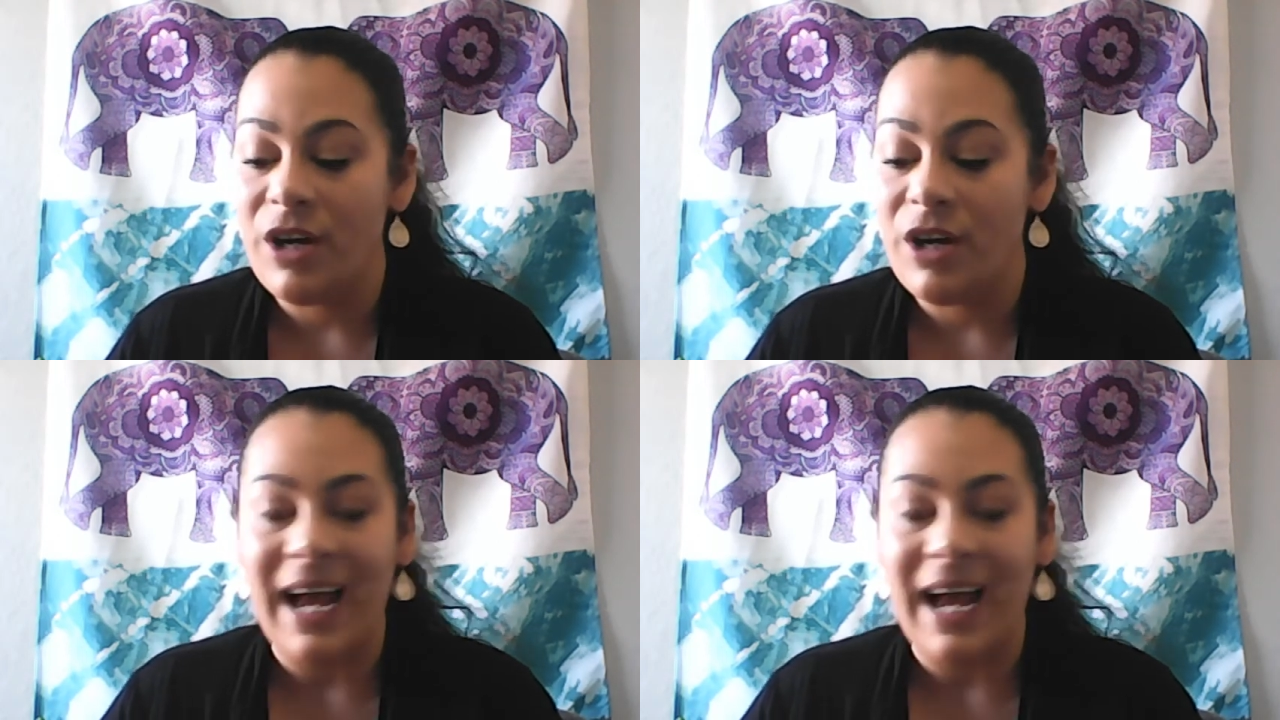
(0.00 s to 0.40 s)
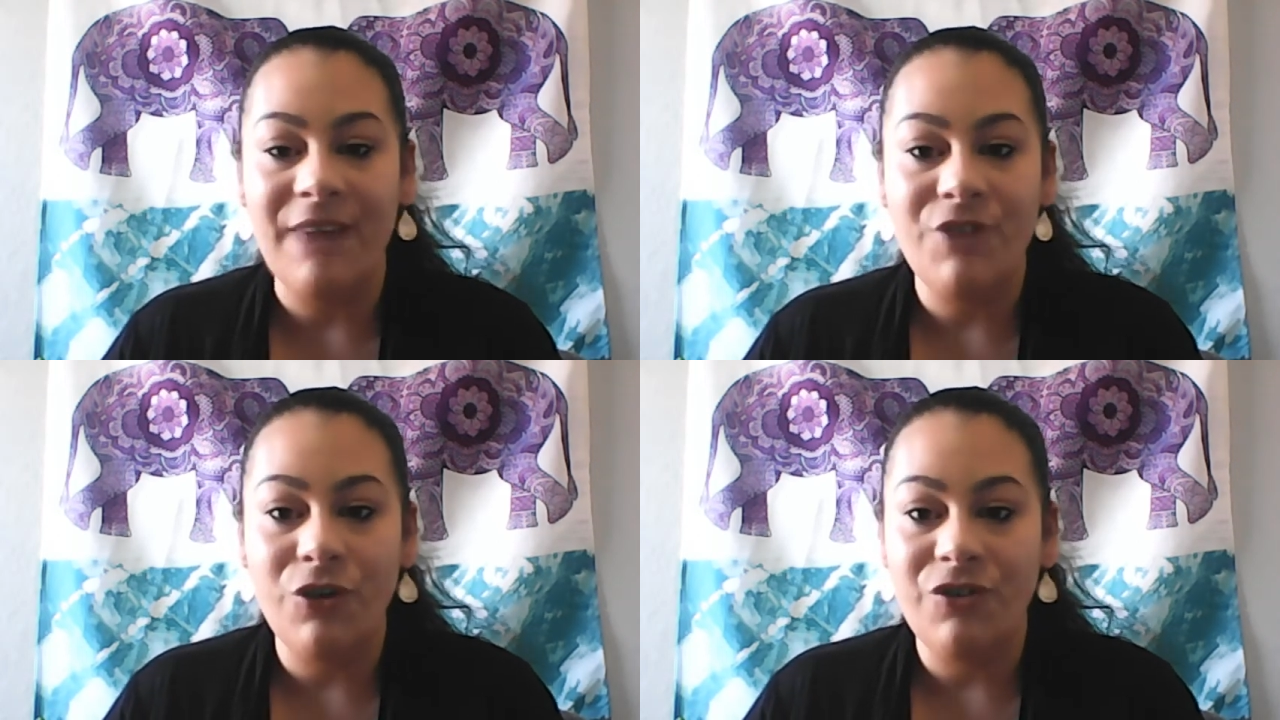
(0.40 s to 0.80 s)
have
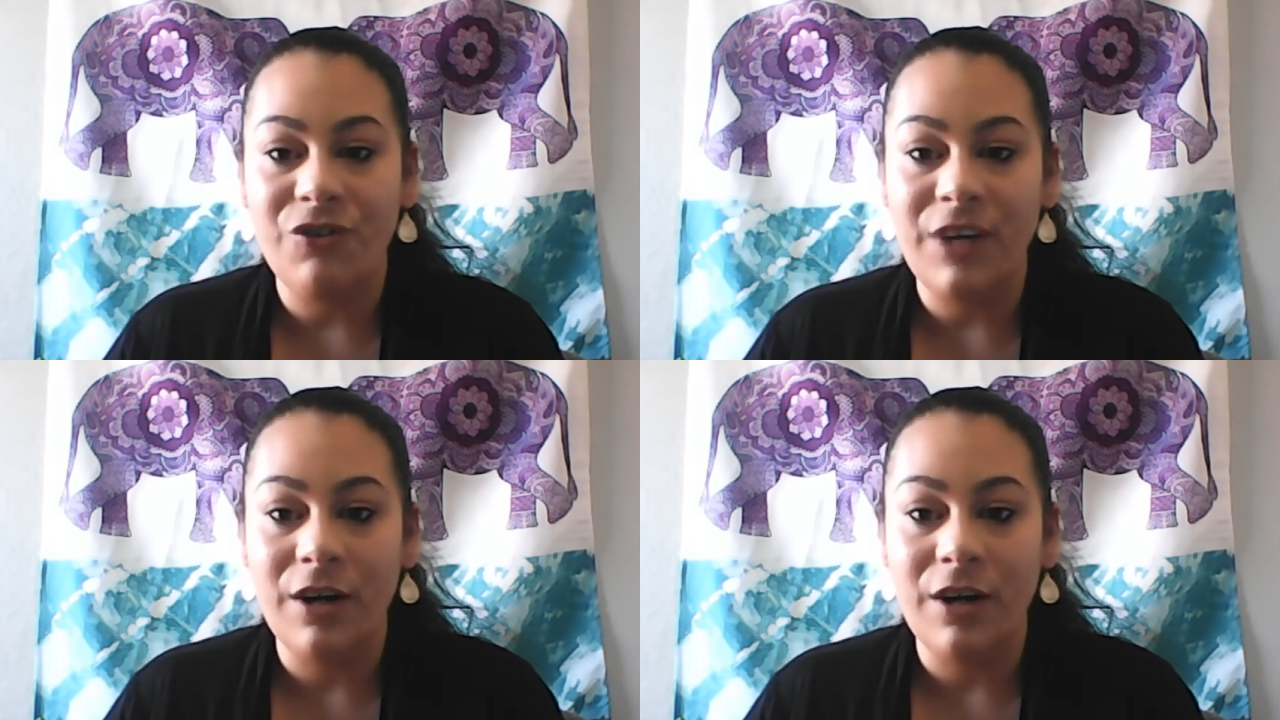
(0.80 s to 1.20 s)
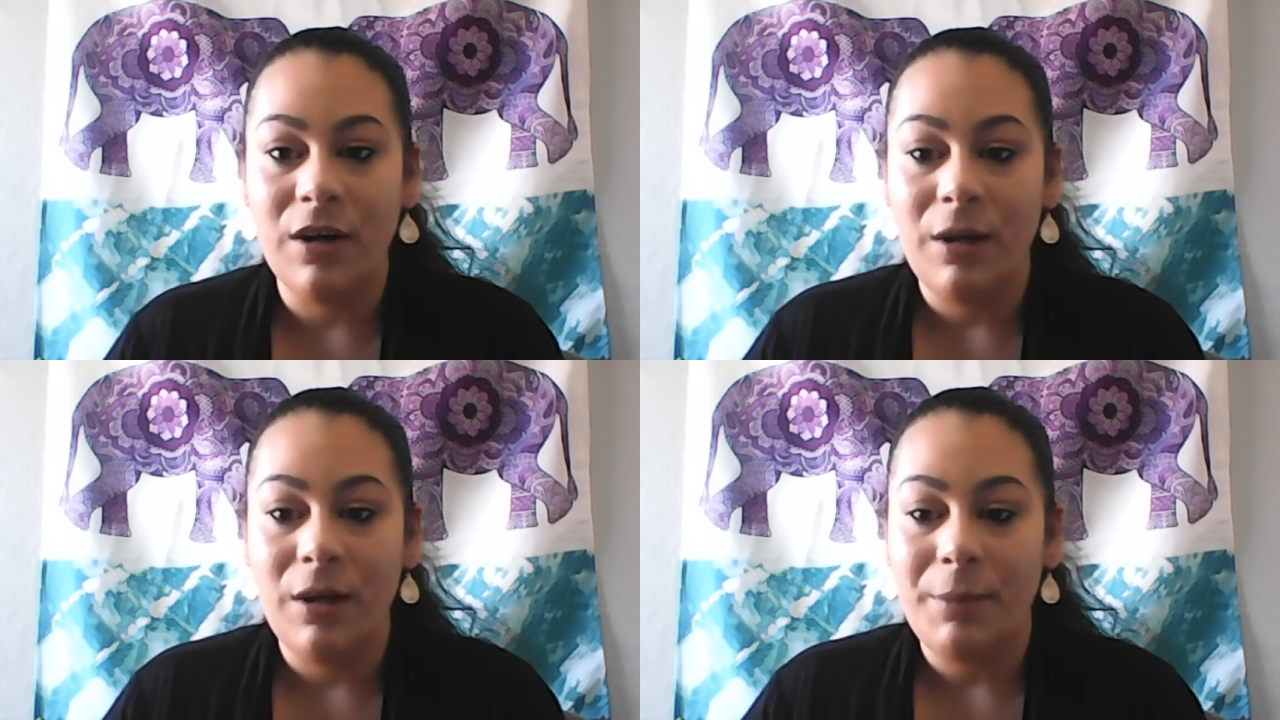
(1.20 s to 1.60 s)
no fear
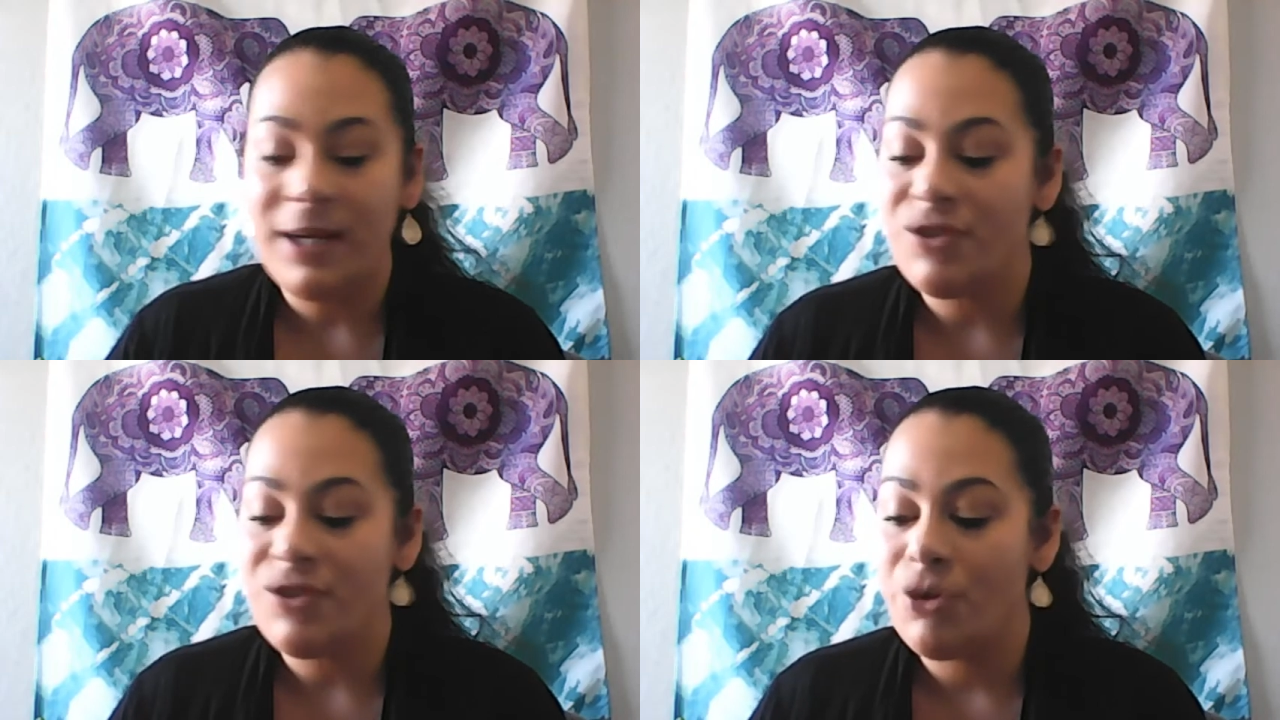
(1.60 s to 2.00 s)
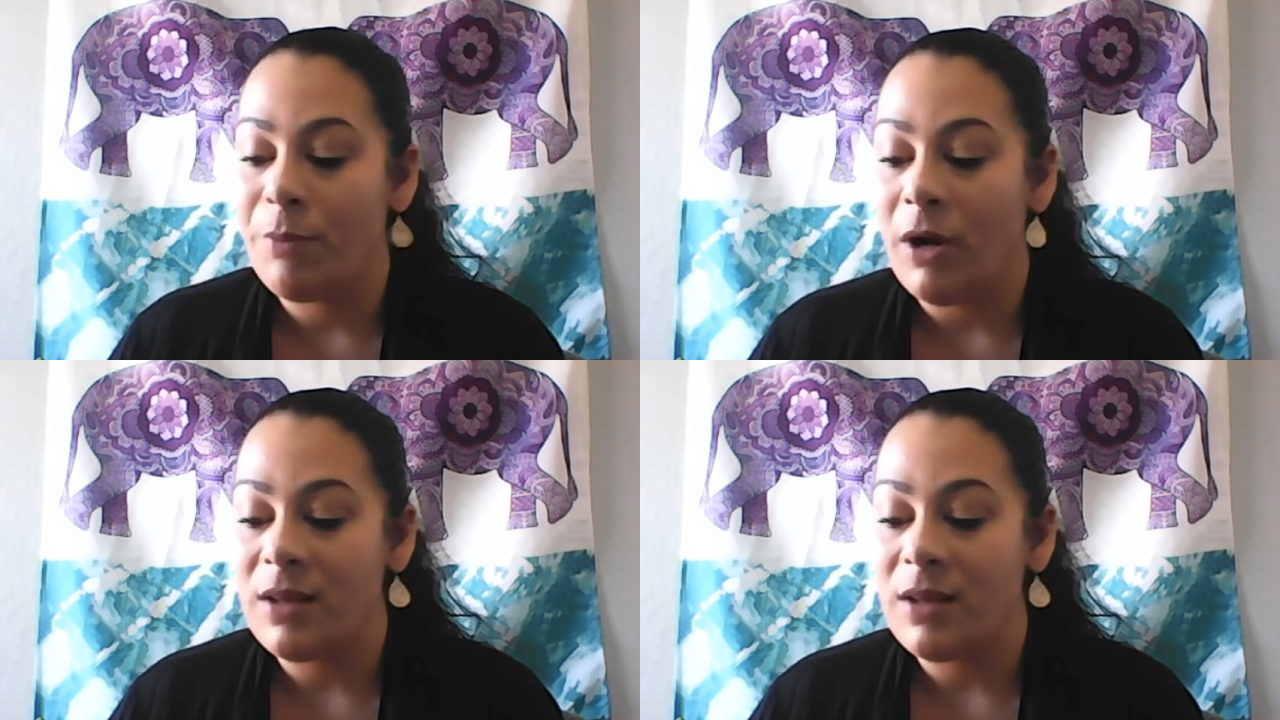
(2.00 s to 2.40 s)
because your boss